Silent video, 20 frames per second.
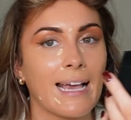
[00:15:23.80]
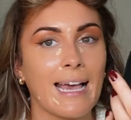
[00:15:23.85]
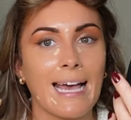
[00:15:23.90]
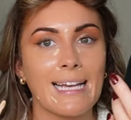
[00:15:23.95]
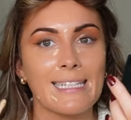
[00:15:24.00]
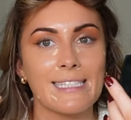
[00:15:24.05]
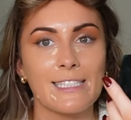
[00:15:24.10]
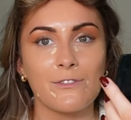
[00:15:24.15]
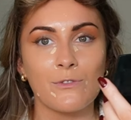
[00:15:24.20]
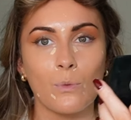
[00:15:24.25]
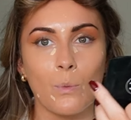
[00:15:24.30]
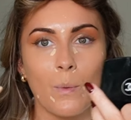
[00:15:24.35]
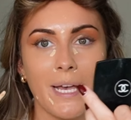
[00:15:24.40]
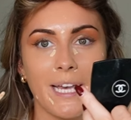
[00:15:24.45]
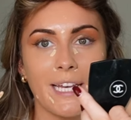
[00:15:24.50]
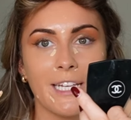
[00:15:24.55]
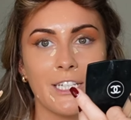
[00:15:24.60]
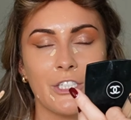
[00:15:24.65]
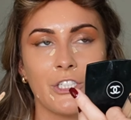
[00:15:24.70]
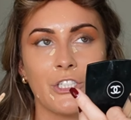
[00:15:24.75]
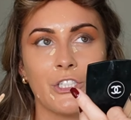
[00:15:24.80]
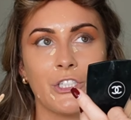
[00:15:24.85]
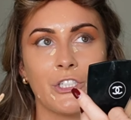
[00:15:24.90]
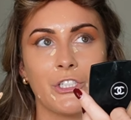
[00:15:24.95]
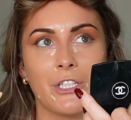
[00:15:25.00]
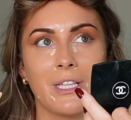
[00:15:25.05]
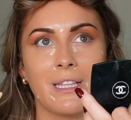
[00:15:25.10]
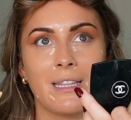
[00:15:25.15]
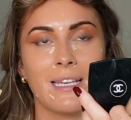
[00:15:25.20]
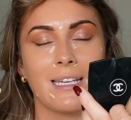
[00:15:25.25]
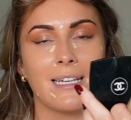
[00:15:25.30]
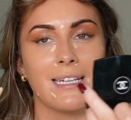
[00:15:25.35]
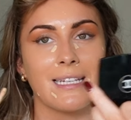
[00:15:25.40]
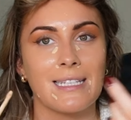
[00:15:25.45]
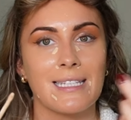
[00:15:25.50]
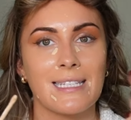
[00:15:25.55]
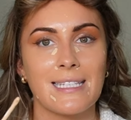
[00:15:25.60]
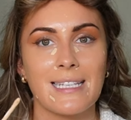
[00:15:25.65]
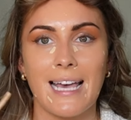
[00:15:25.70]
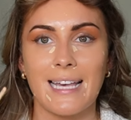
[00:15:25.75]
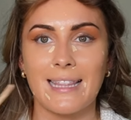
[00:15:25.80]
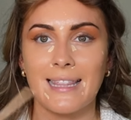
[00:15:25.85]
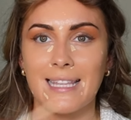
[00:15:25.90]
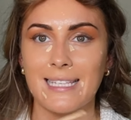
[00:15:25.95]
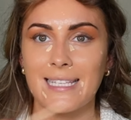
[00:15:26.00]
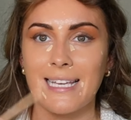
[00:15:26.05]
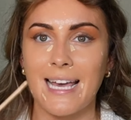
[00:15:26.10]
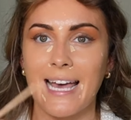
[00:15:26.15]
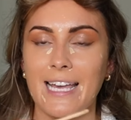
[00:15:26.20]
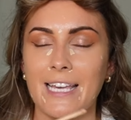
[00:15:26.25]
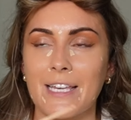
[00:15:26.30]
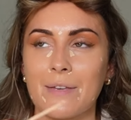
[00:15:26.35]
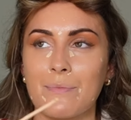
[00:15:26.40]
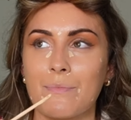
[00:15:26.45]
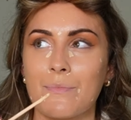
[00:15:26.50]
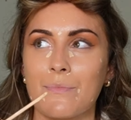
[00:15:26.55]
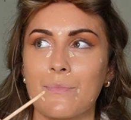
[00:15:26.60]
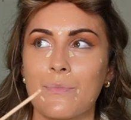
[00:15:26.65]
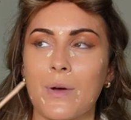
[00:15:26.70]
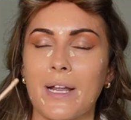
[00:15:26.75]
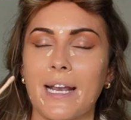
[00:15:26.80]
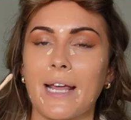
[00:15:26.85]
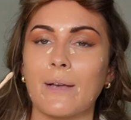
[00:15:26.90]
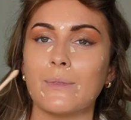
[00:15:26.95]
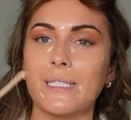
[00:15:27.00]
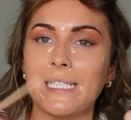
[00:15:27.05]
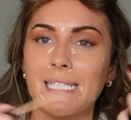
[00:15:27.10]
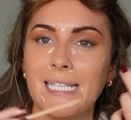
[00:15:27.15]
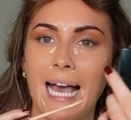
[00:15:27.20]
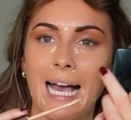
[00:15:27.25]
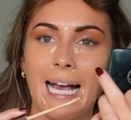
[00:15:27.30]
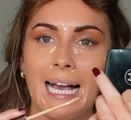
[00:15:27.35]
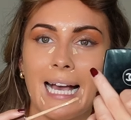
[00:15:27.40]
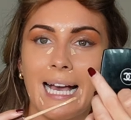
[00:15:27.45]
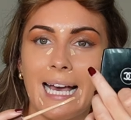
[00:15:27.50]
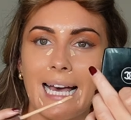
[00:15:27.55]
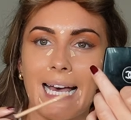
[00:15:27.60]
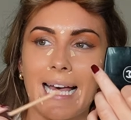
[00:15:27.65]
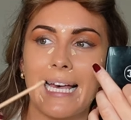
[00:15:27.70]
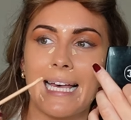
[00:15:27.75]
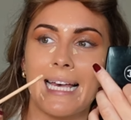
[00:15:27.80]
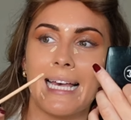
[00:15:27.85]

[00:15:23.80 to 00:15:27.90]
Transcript: I kind of wish that at the time when I was younger,